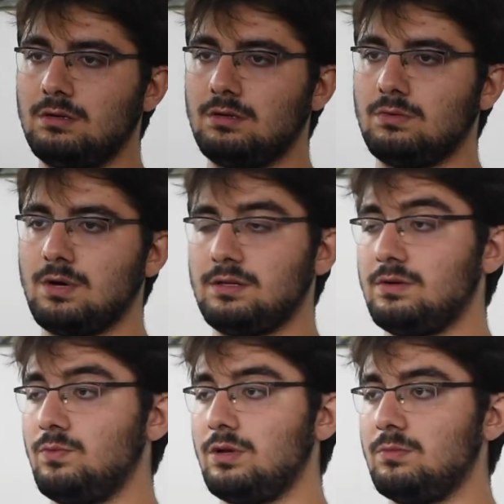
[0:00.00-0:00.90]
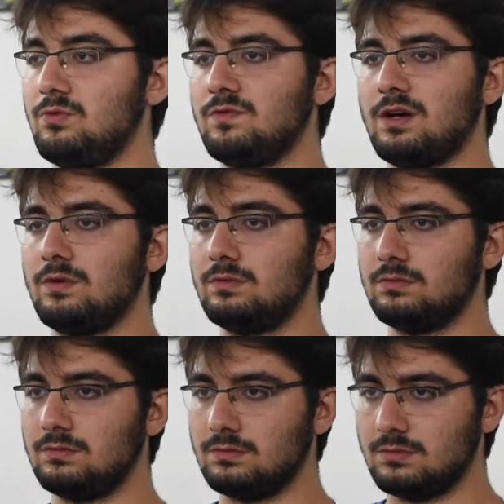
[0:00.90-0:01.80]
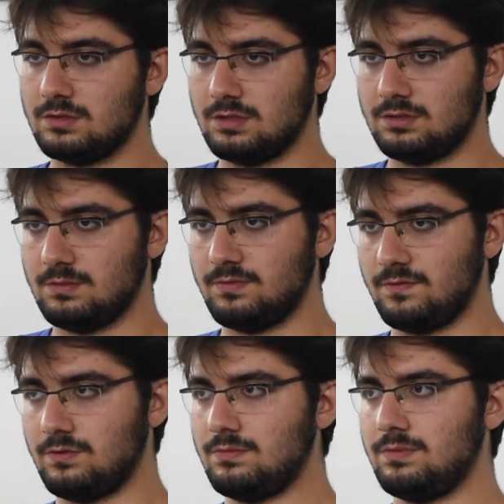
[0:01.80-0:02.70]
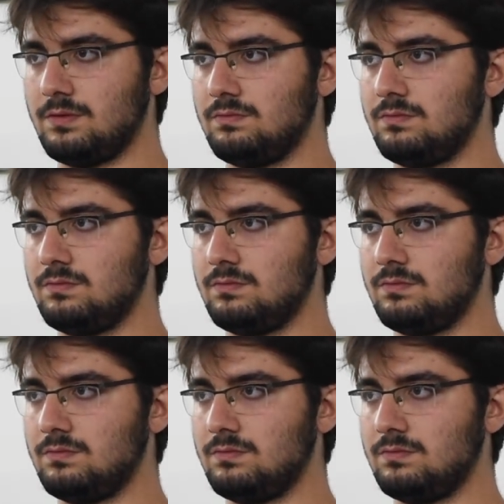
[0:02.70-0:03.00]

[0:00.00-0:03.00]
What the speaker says: I didn't want to move out, as I said before, but